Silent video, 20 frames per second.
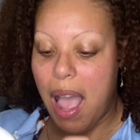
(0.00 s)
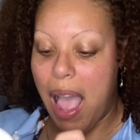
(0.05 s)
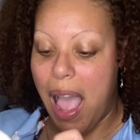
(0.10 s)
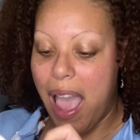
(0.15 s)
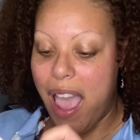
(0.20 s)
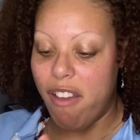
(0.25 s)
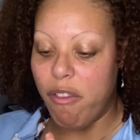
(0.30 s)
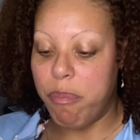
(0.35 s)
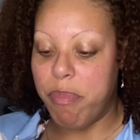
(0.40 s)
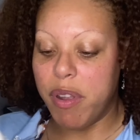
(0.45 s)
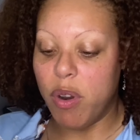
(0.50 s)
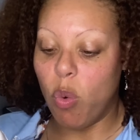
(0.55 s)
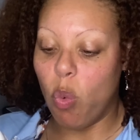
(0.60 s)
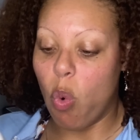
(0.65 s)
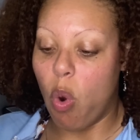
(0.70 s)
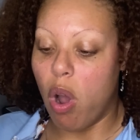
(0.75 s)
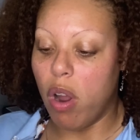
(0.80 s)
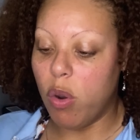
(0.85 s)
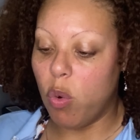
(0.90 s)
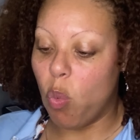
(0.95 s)
have been
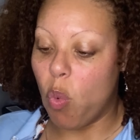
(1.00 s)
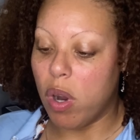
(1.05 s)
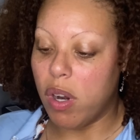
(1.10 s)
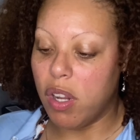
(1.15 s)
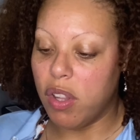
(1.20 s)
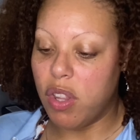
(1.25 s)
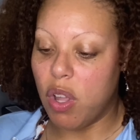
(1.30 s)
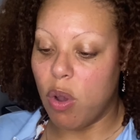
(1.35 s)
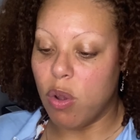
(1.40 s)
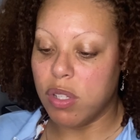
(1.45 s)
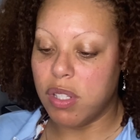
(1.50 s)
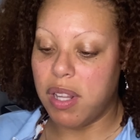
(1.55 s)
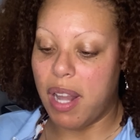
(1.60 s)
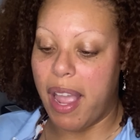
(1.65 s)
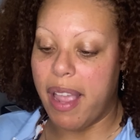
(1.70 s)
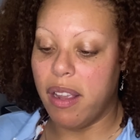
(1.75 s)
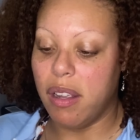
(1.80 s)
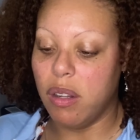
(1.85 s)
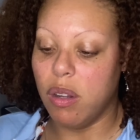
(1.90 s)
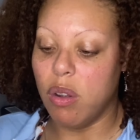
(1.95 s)
wanting one of those like
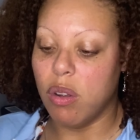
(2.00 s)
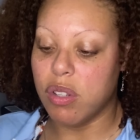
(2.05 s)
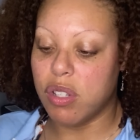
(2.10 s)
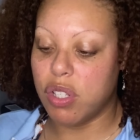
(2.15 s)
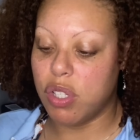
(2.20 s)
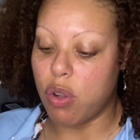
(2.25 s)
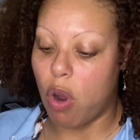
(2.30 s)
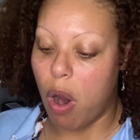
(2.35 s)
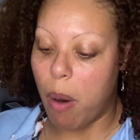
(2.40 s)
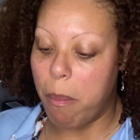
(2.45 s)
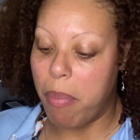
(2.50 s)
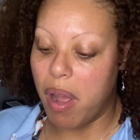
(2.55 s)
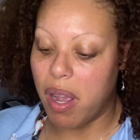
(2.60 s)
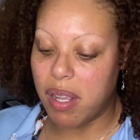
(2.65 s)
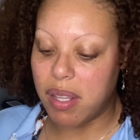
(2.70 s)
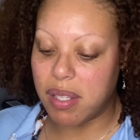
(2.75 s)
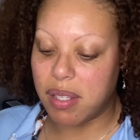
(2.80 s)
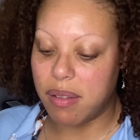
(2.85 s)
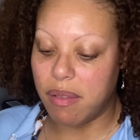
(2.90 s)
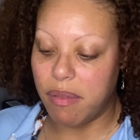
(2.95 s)
little
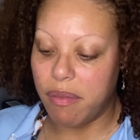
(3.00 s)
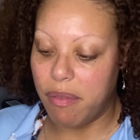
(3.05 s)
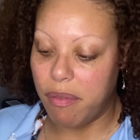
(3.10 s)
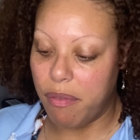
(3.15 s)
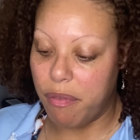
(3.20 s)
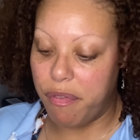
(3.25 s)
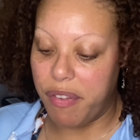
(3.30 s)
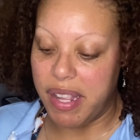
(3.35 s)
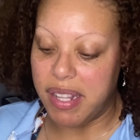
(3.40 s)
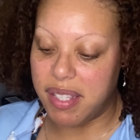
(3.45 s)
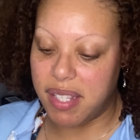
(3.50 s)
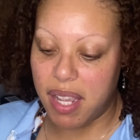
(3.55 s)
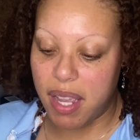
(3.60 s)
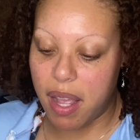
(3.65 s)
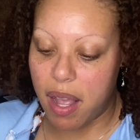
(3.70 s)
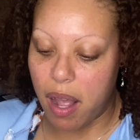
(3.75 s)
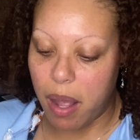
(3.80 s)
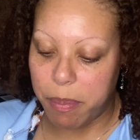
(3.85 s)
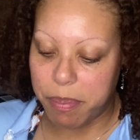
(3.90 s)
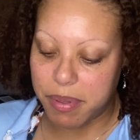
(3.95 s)
starbucks venti
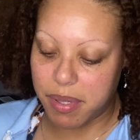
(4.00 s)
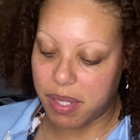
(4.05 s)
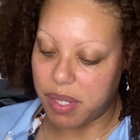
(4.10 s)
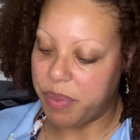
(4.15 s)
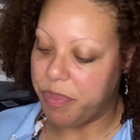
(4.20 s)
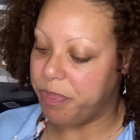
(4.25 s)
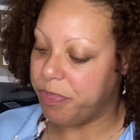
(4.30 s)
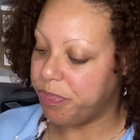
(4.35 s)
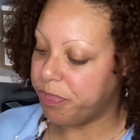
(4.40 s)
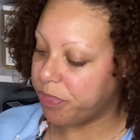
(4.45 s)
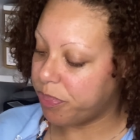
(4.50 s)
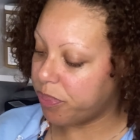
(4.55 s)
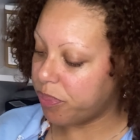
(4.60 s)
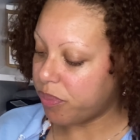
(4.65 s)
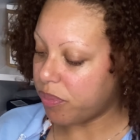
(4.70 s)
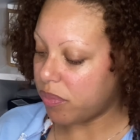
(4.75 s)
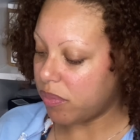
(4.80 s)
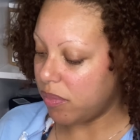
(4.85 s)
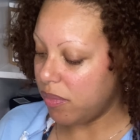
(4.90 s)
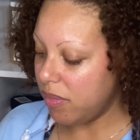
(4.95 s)
cups
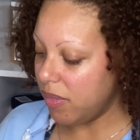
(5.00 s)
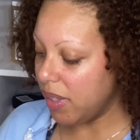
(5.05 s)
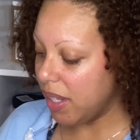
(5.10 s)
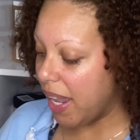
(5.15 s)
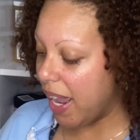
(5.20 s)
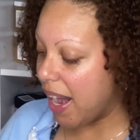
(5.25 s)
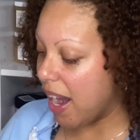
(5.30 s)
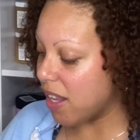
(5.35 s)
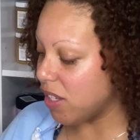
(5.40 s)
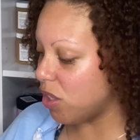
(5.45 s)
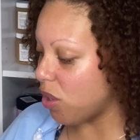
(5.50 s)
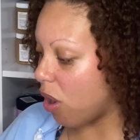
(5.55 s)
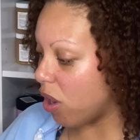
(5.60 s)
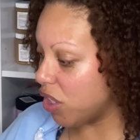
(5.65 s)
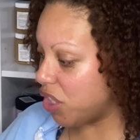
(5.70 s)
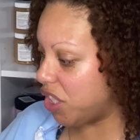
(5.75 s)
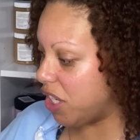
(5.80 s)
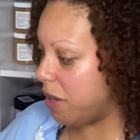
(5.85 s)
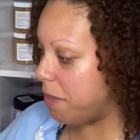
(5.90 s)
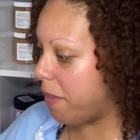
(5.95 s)
and I saw
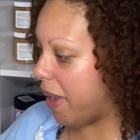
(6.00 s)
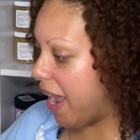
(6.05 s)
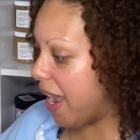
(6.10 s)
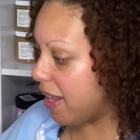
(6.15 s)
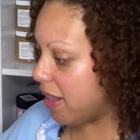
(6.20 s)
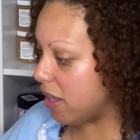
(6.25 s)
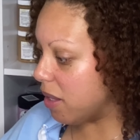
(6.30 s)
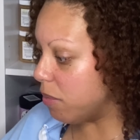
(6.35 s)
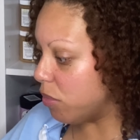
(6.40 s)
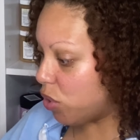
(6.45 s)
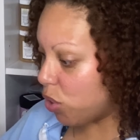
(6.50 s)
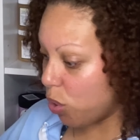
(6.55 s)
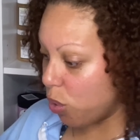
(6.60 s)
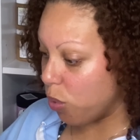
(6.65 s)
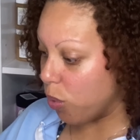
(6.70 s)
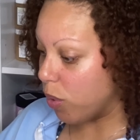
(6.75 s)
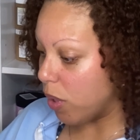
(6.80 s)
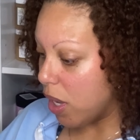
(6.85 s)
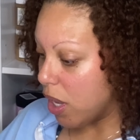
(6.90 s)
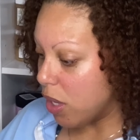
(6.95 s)
she made them too.
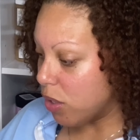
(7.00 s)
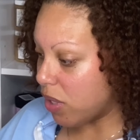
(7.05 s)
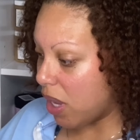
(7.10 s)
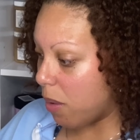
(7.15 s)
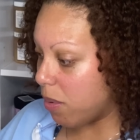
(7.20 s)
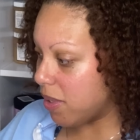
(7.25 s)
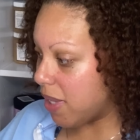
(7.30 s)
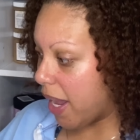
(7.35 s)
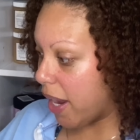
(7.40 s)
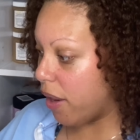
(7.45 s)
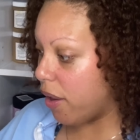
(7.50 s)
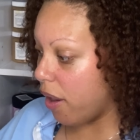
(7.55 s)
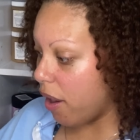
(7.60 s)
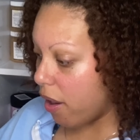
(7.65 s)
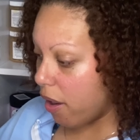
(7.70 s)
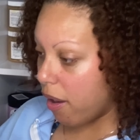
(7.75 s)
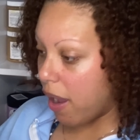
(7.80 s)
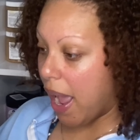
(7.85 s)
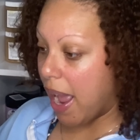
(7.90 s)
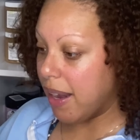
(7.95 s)
So I was like, girl,
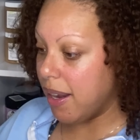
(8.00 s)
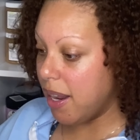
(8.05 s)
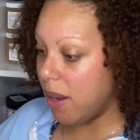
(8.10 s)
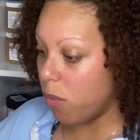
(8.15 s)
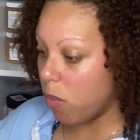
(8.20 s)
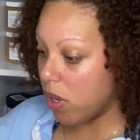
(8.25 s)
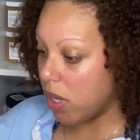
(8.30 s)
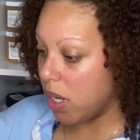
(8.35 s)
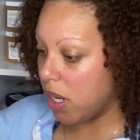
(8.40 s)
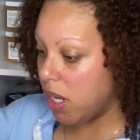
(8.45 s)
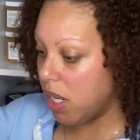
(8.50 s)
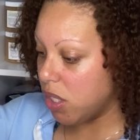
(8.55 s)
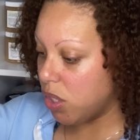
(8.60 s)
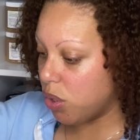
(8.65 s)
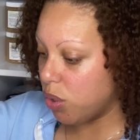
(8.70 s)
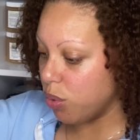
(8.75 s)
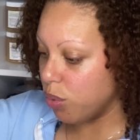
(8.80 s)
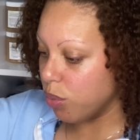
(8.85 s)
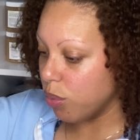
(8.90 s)
I need one of these too.